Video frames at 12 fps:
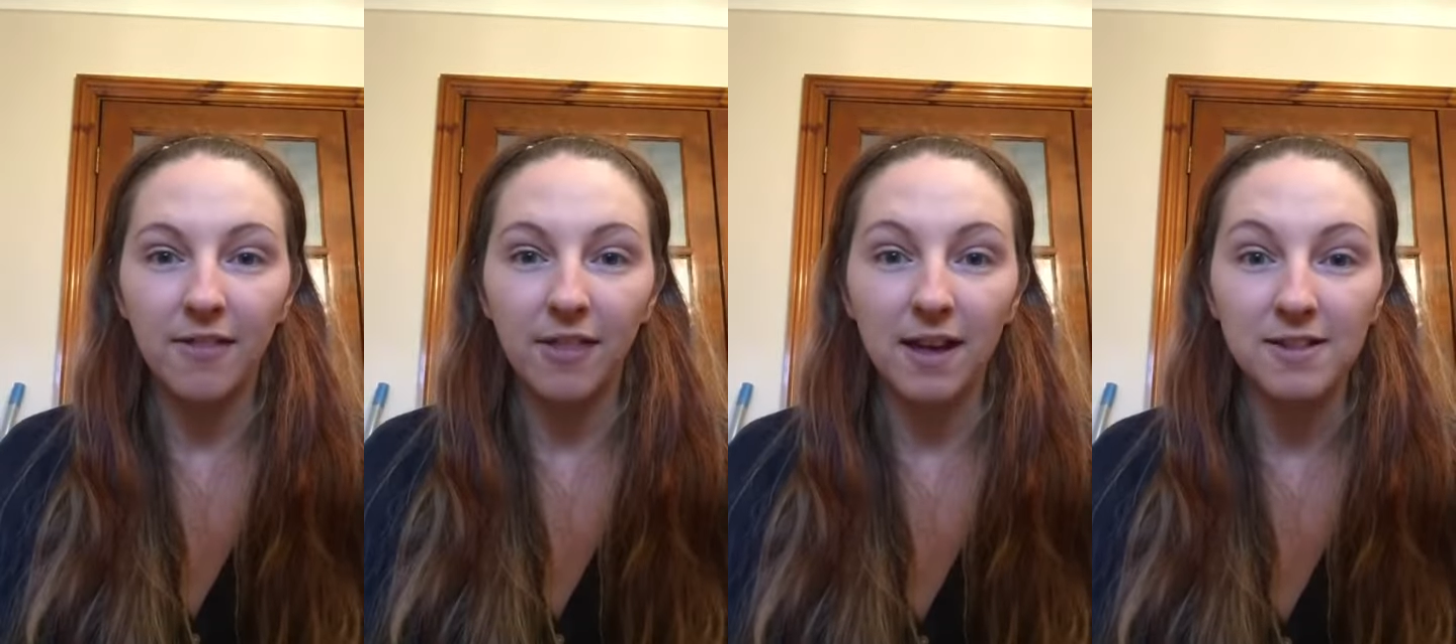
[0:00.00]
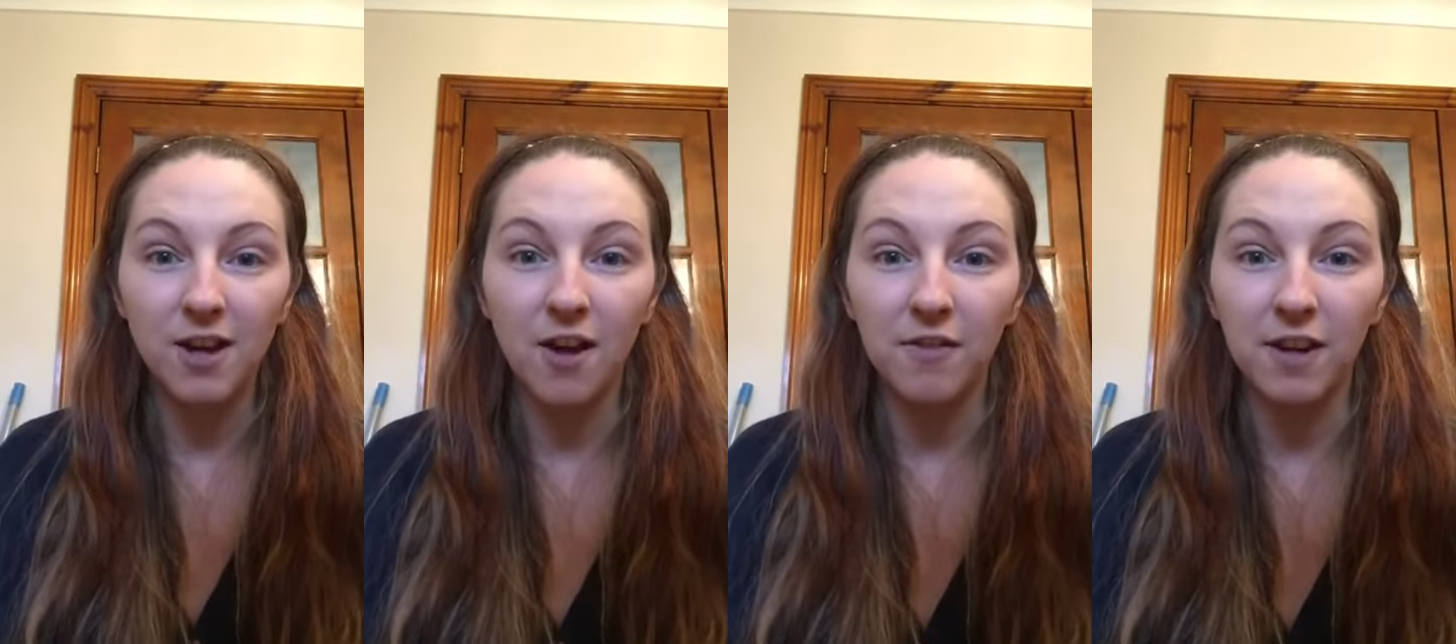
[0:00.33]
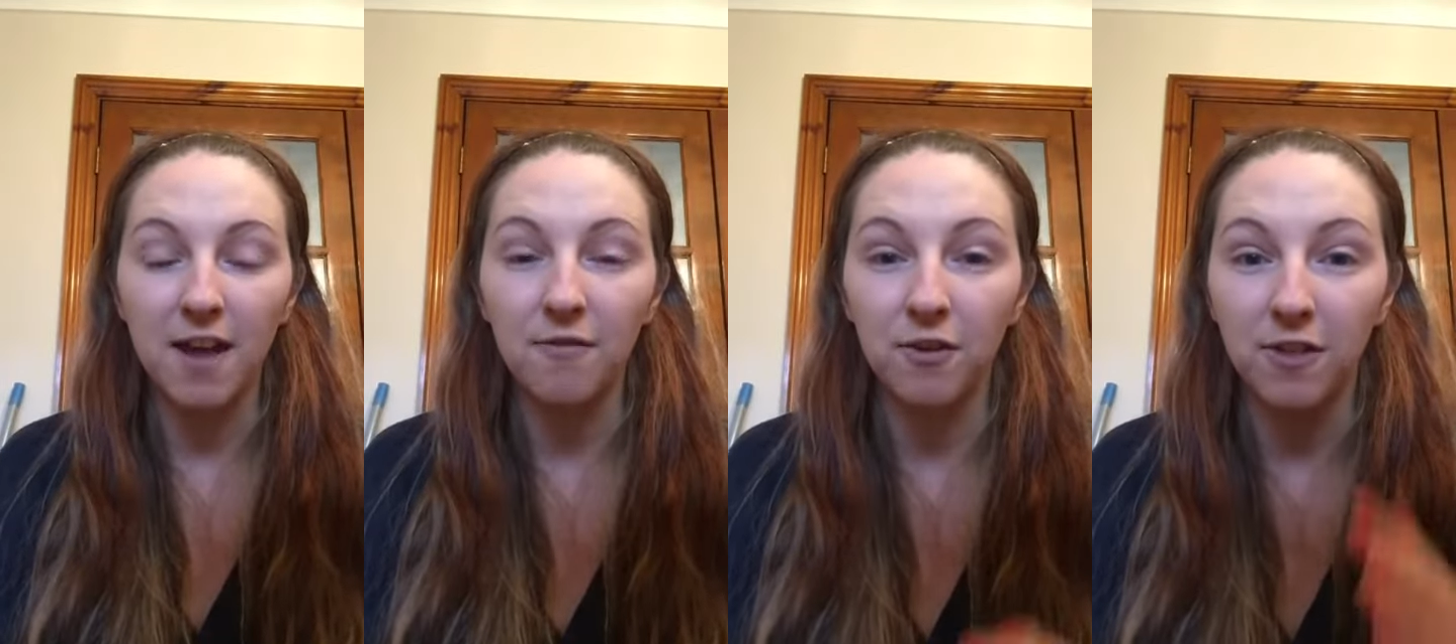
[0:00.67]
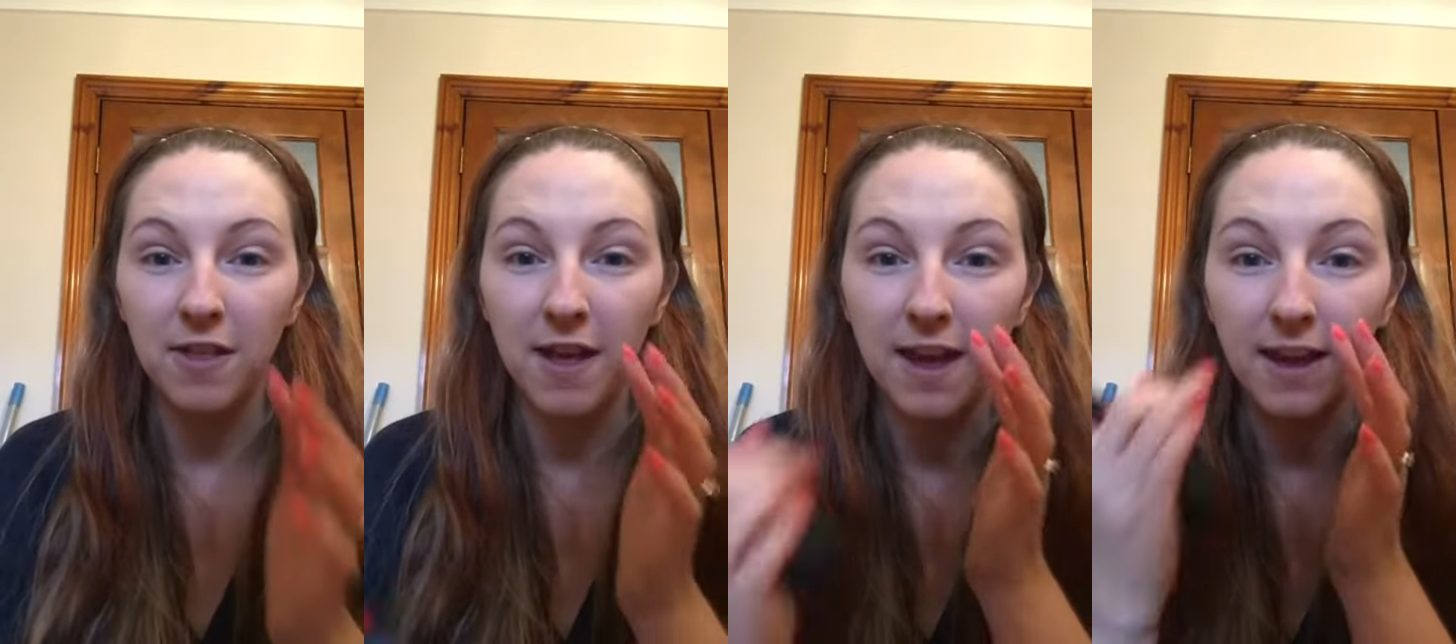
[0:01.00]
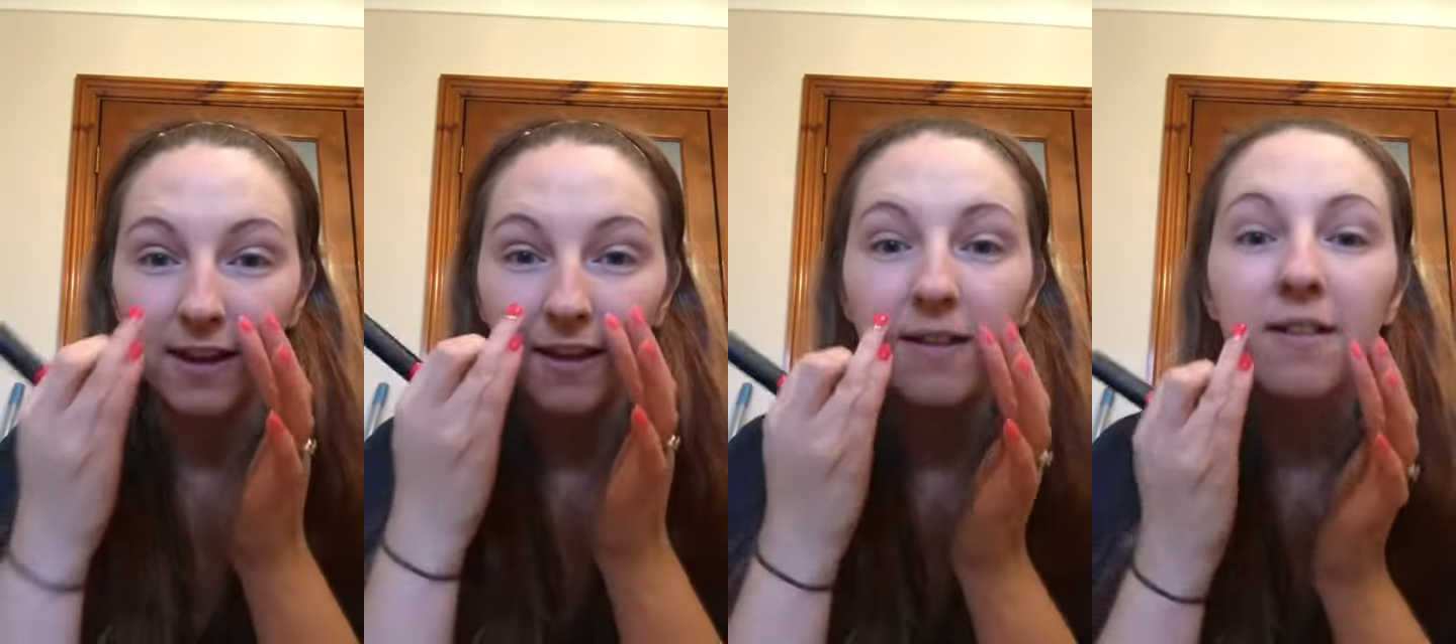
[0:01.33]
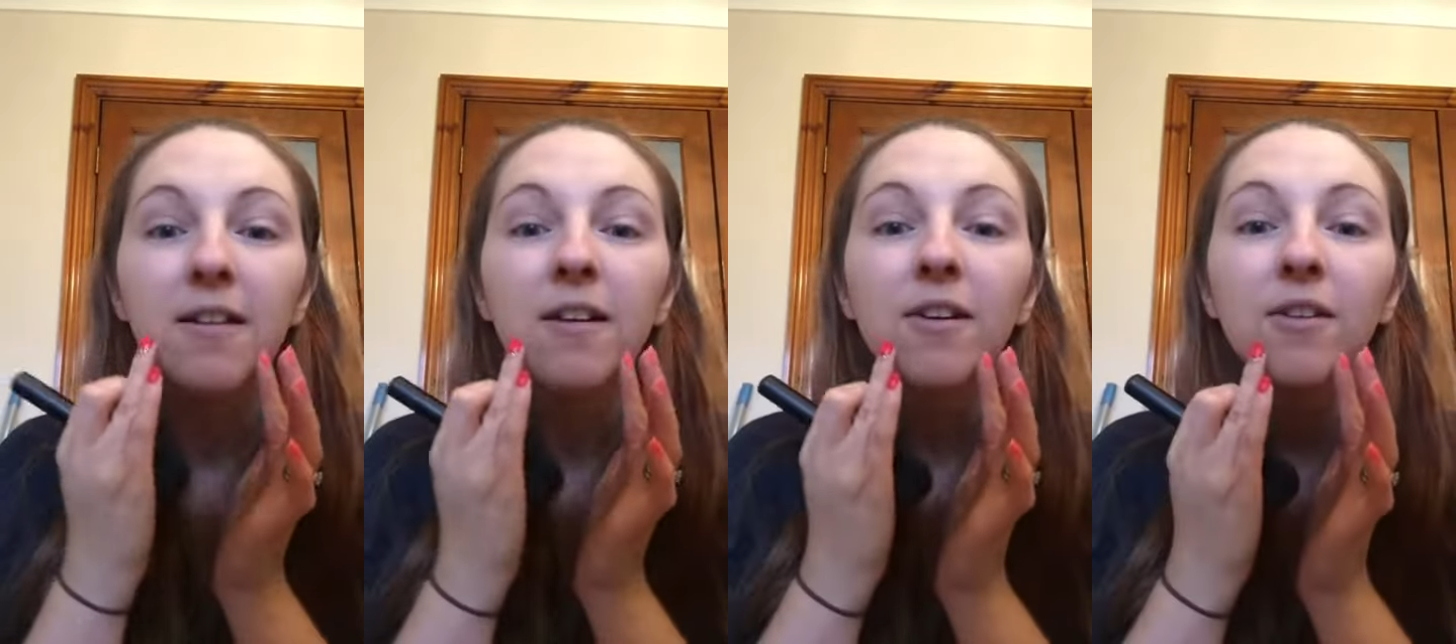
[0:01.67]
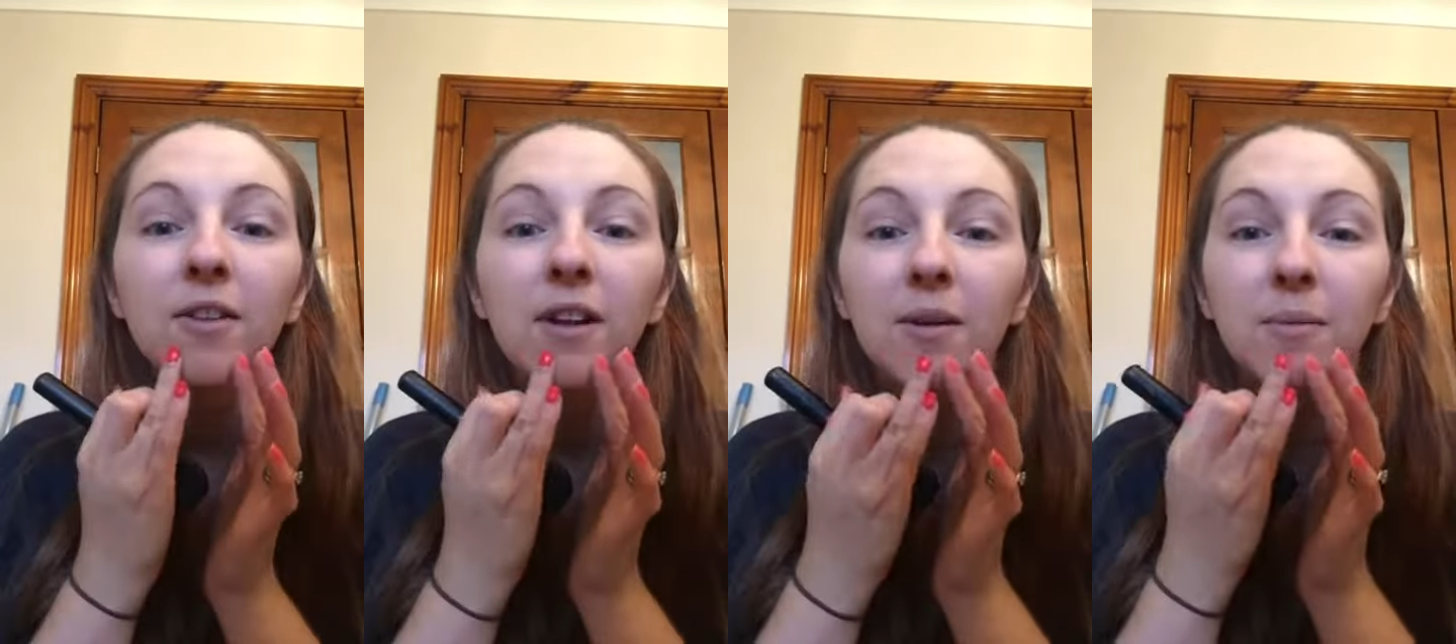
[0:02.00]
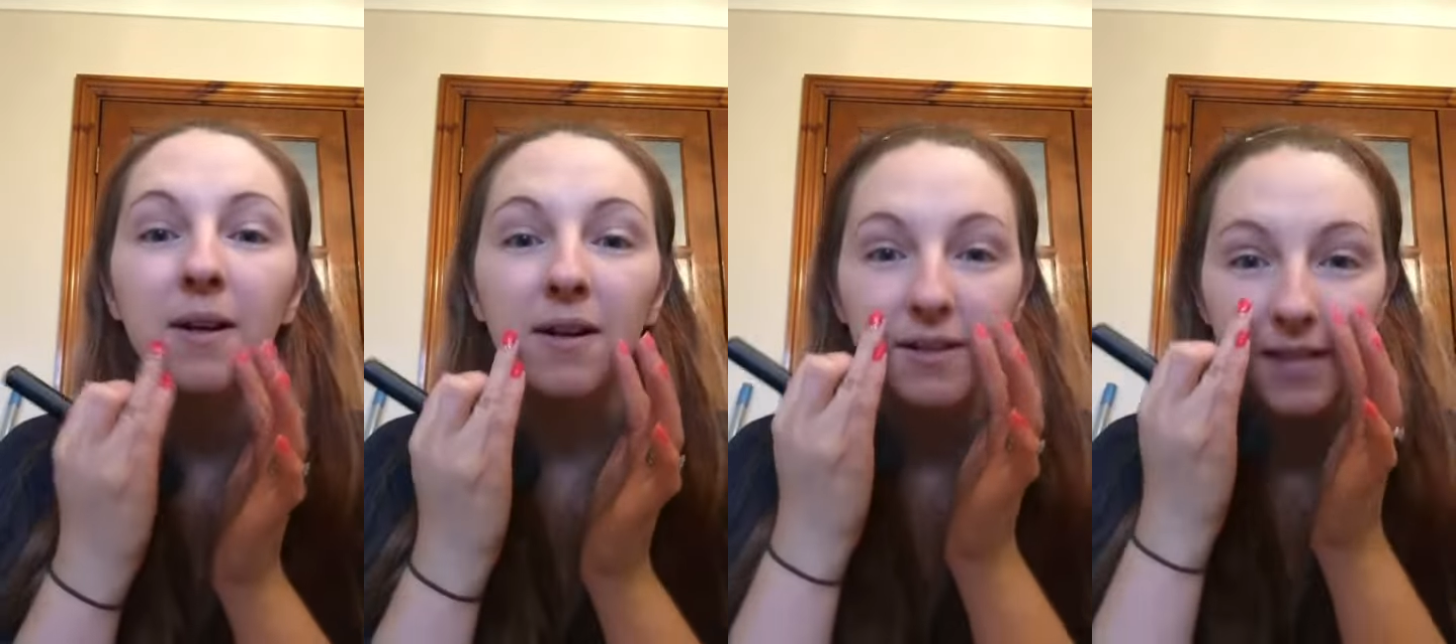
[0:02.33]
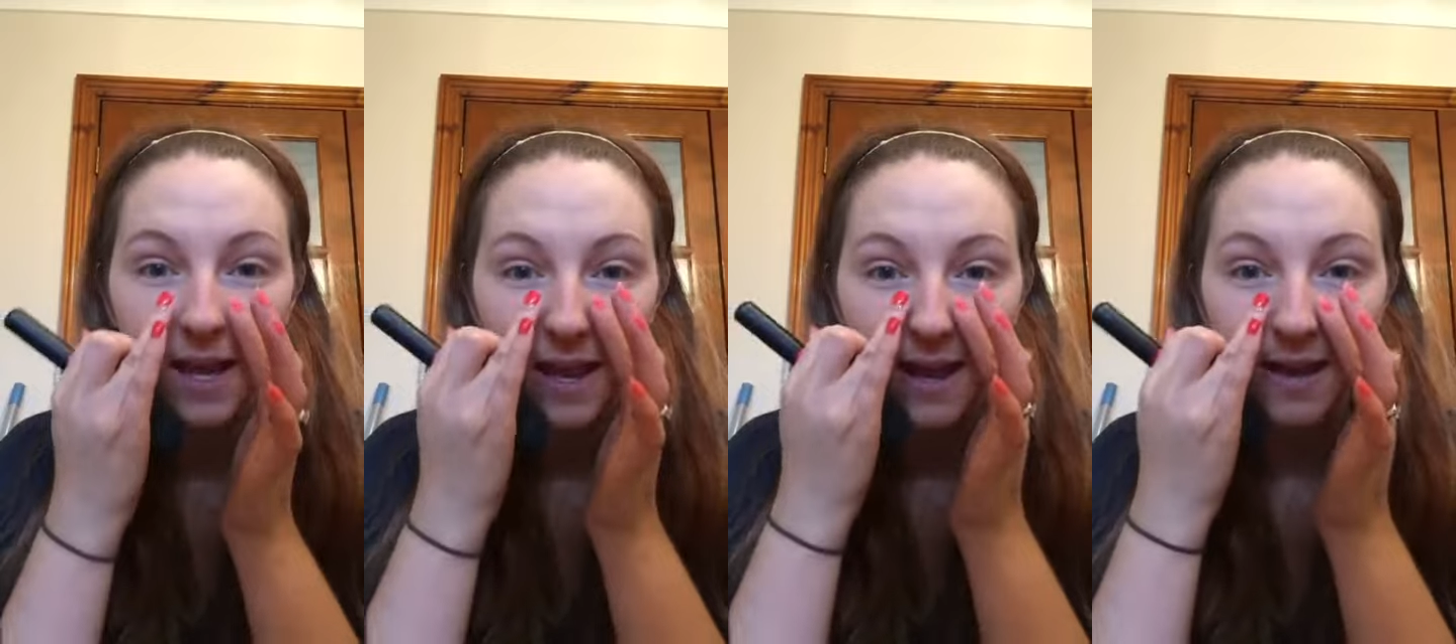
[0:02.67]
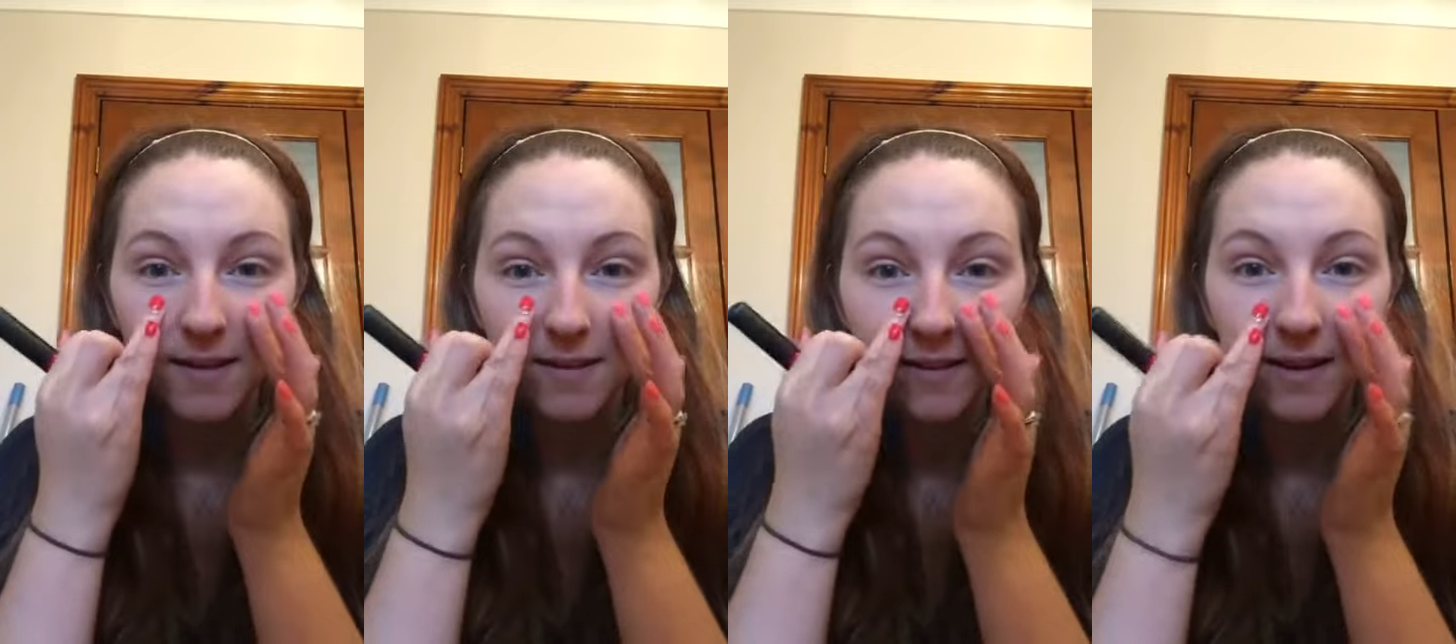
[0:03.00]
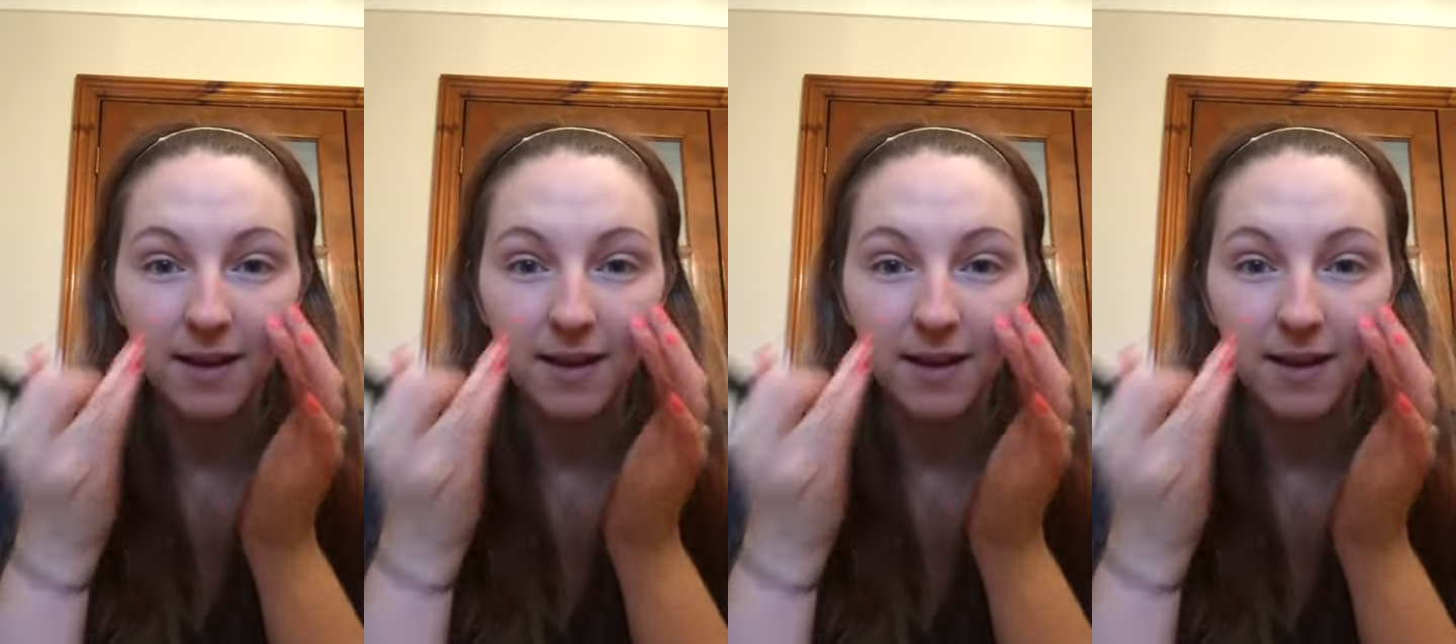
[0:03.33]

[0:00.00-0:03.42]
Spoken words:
That has covered everything, all the little marks here